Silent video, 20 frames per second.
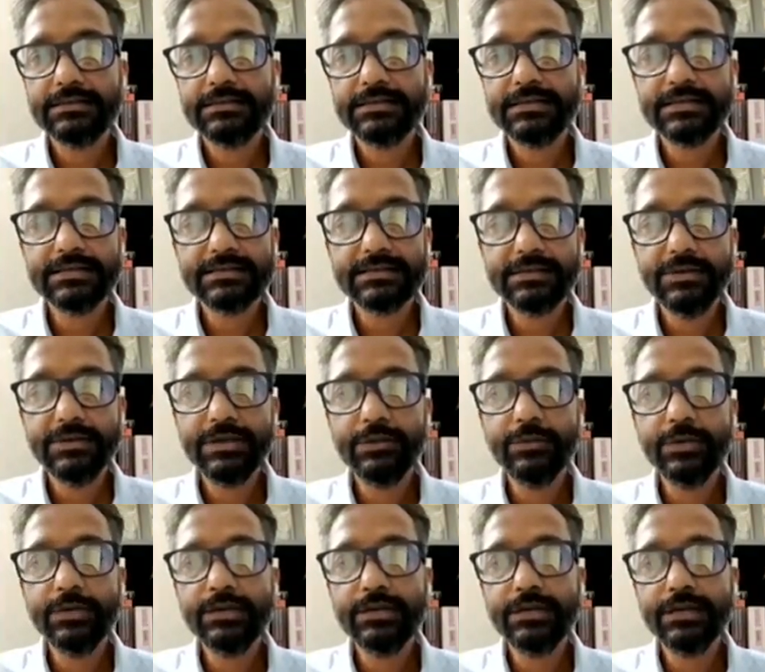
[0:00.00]
sector
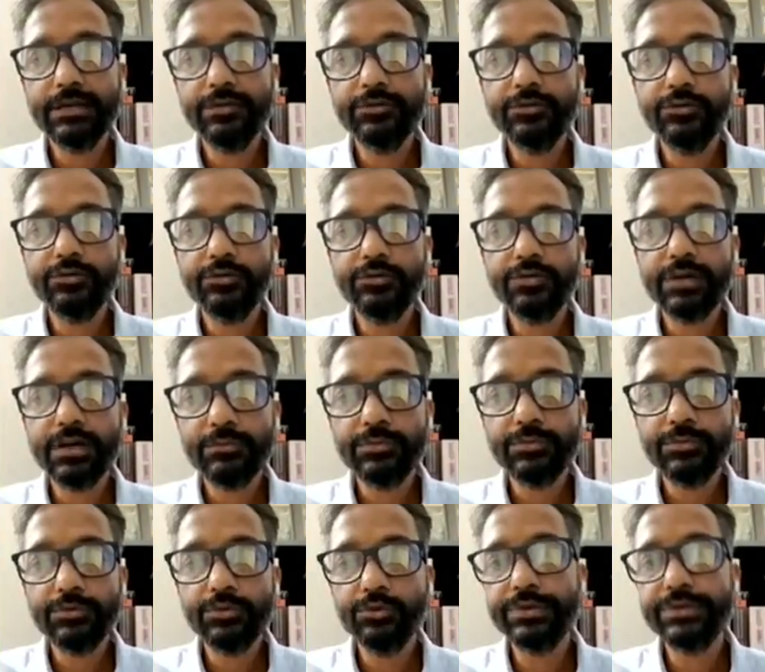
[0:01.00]
71 in
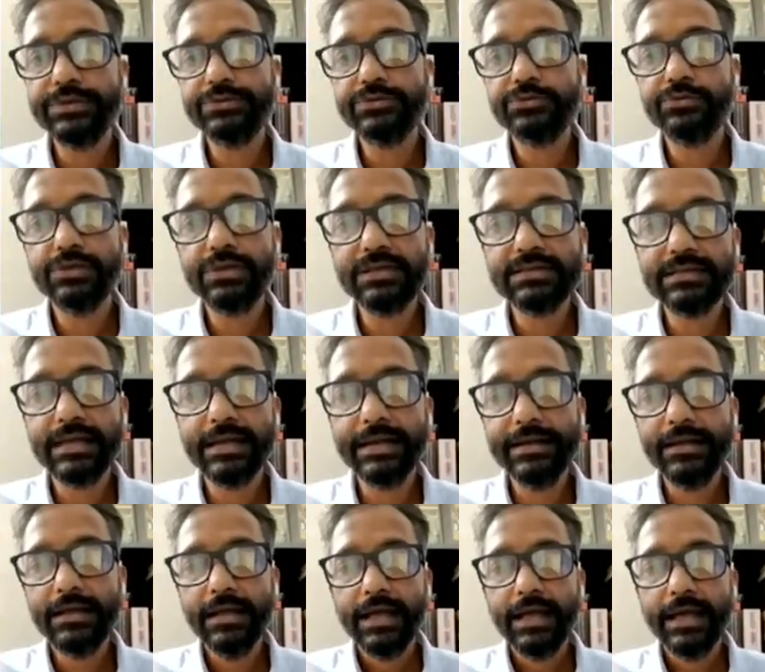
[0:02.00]
gurugram towards Sohna
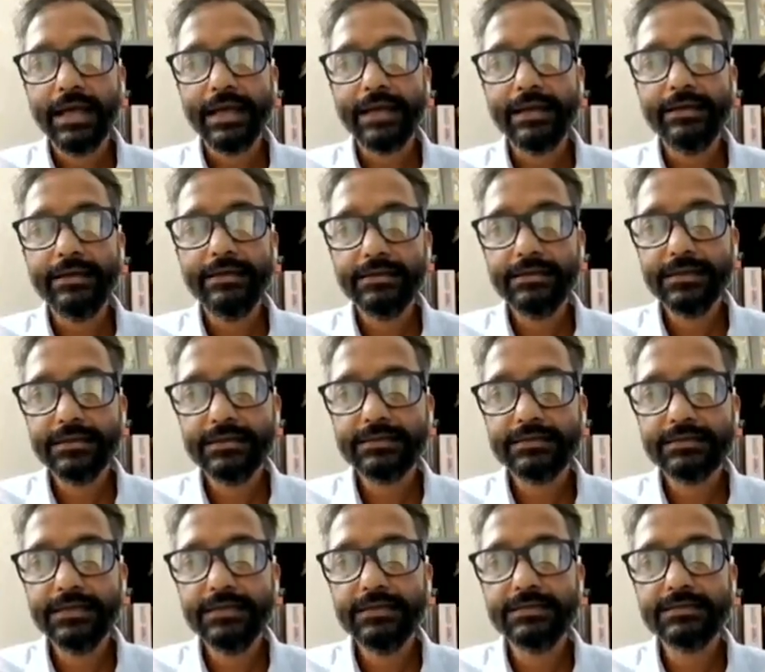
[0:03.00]
site and they
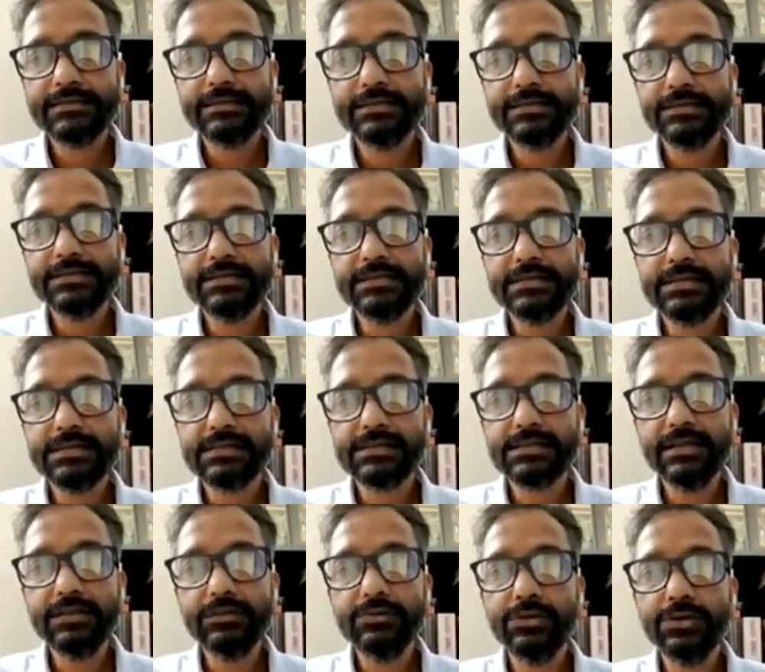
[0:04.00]
are saying that searches are
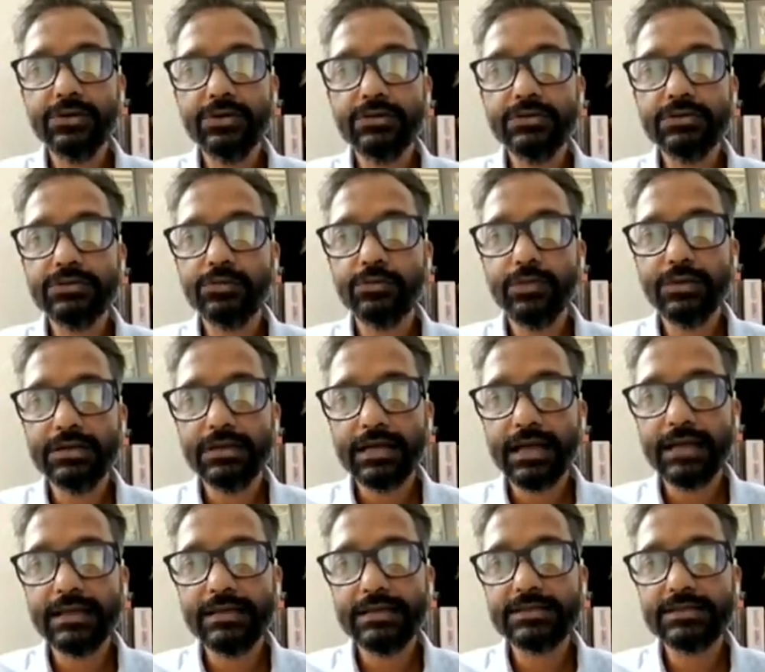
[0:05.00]
still going on so one
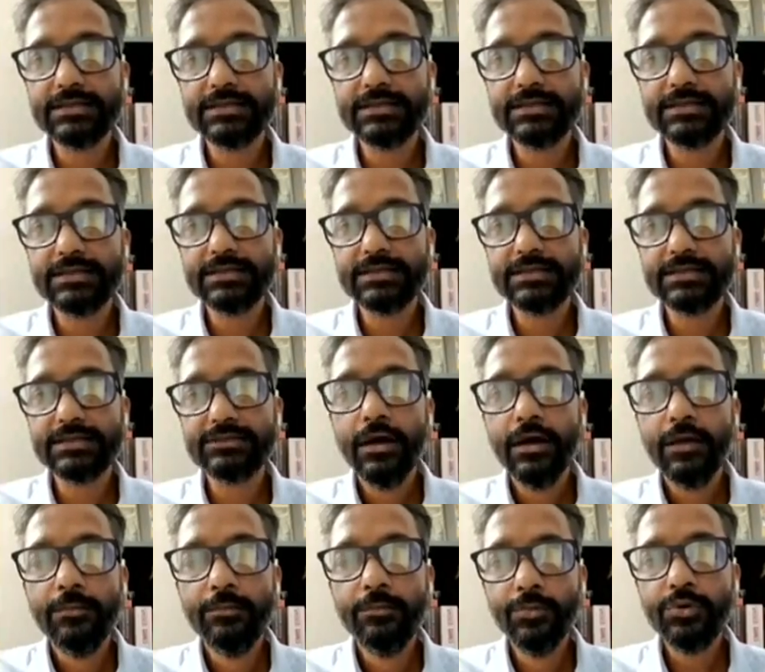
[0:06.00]
can expect
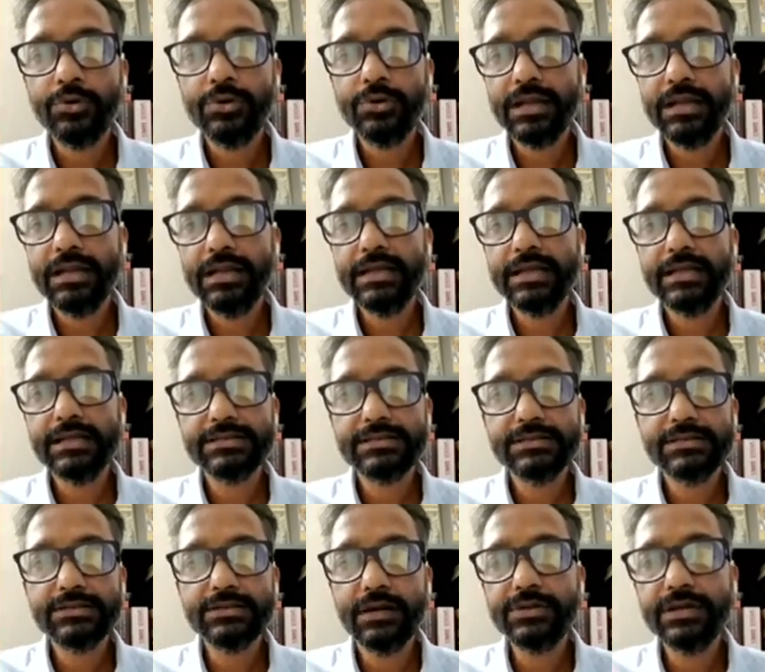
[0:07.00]
uh, more
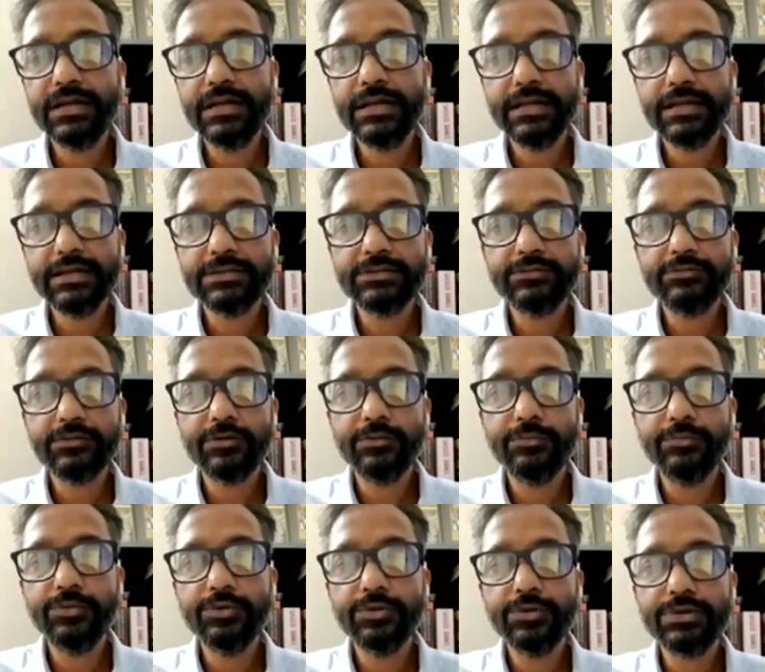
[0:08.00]
allegations, counter
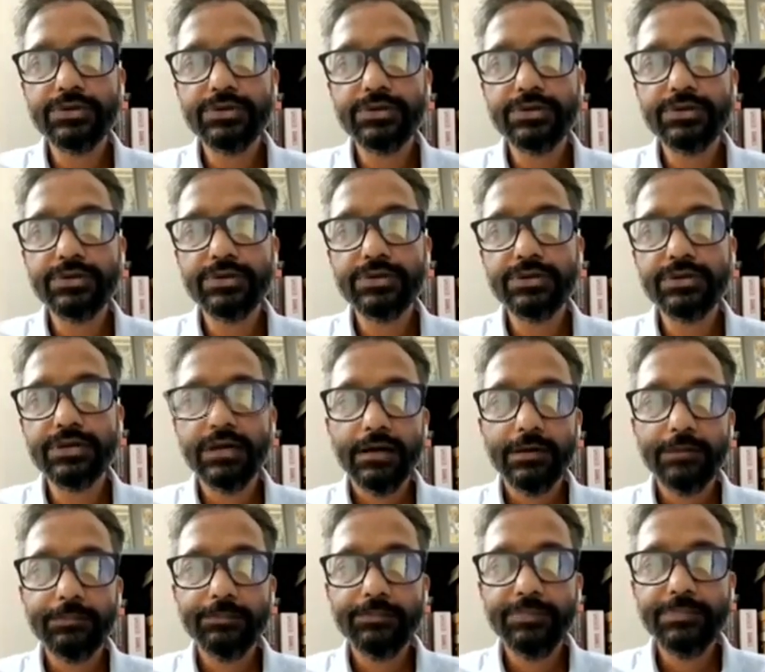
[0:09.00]
allegations from both uh,
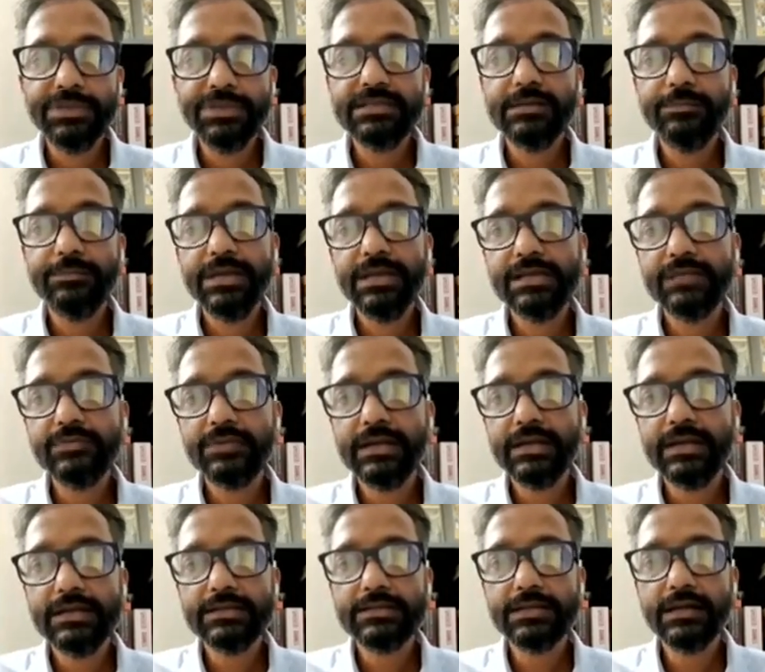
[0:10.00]
uh,
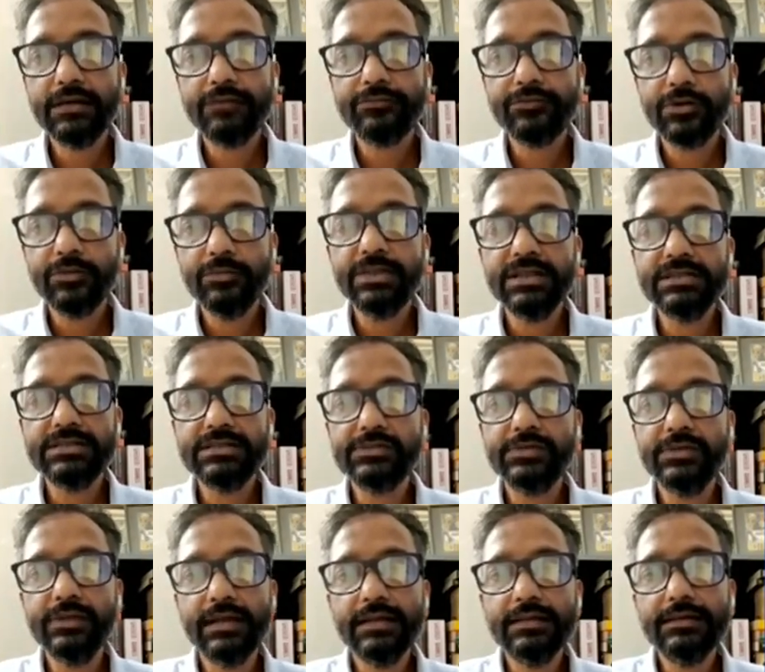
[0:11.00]
BJP as well as from
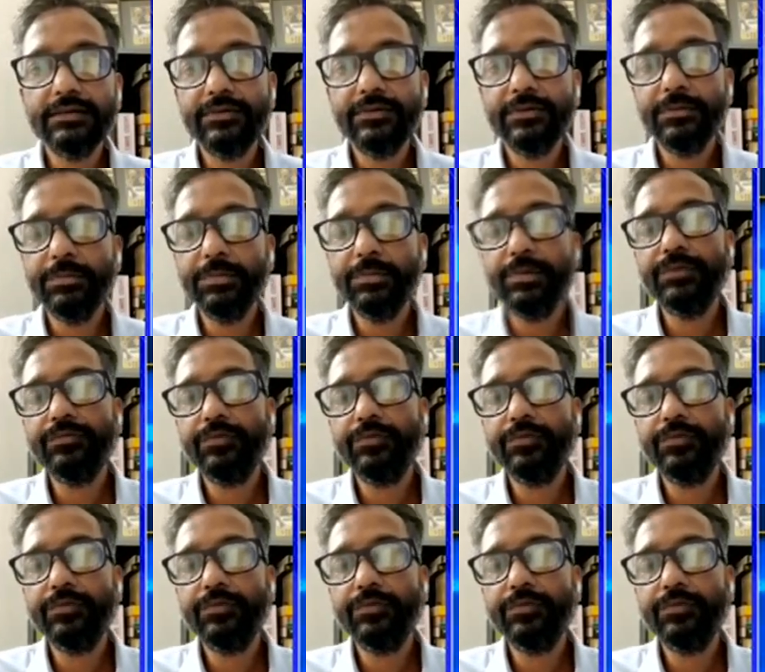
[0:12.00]
Tejashwi Yadav.